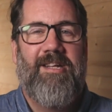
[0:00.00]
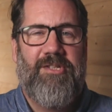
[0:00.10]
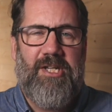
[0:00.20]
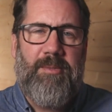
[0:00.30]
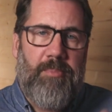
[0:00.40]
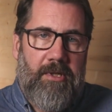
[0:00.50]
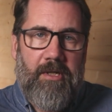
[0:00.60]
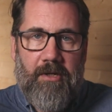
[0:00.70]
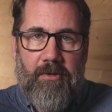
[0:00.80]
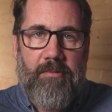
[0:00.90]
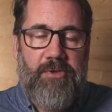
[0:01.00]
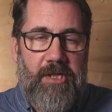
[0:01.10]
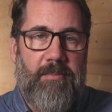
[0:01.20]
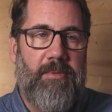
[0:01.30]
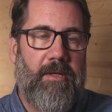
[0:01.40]
cheap, I call them
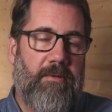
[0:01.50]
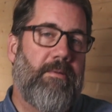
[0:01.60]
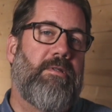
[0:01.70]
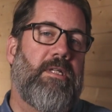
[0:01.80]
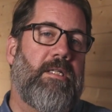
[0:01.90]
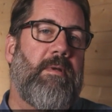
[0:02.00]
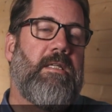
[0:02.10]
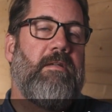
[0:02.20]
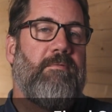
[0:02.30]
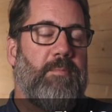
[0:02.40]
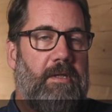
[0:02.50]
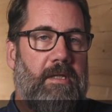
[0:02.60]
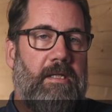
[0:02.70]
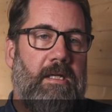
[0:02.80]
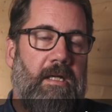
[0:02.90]
cheap, they were the most expensive, but
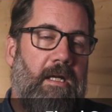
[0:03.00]
the